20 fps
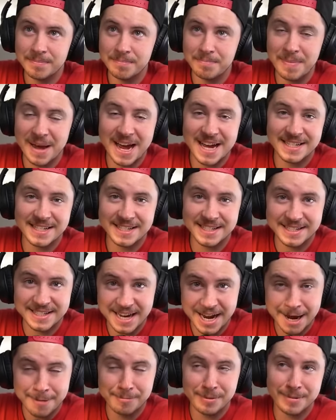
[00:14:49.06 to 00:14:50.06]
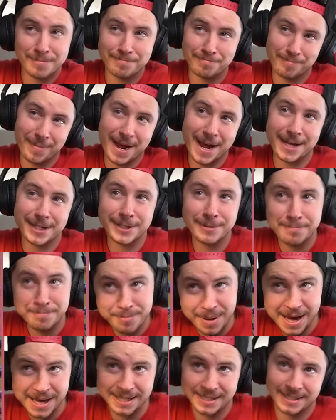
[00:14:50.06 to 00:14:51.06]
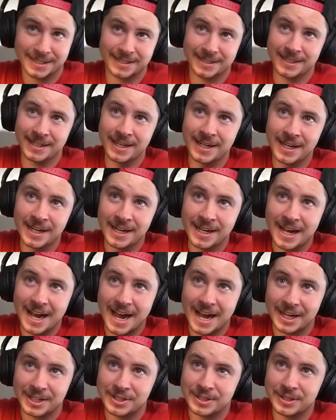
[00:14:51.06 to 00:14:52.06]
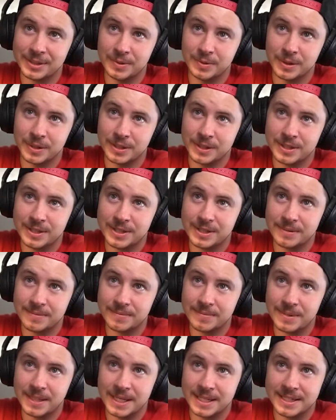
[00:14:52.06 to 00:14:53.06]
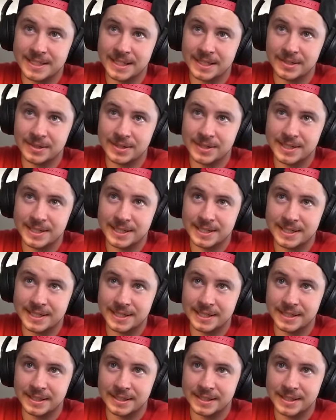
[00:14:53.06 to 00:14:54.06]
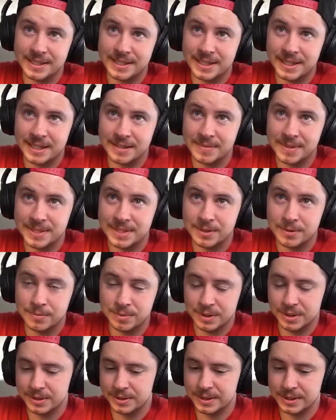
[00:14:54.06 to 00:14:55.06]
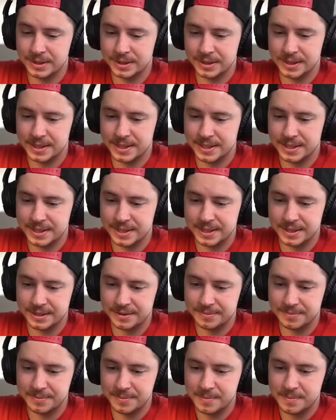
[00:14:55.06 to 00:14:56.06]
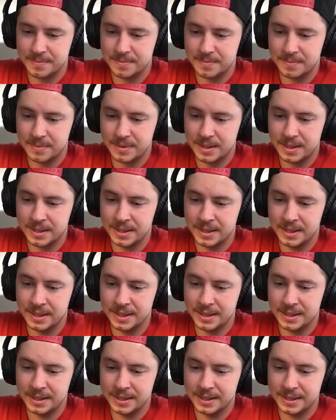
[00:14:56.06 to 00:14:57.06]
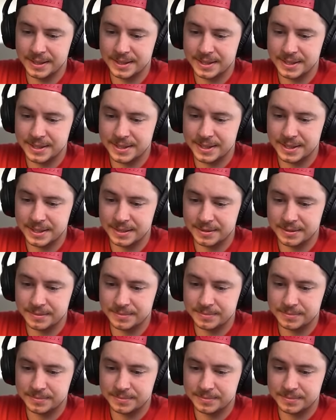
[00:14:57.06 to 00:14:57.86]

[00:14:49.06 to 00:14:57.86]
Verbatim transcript: Mass Zap, Mass P.E.K.K.A actually works. at Town Hall 16. This game is so broken. It's insane. It's insane.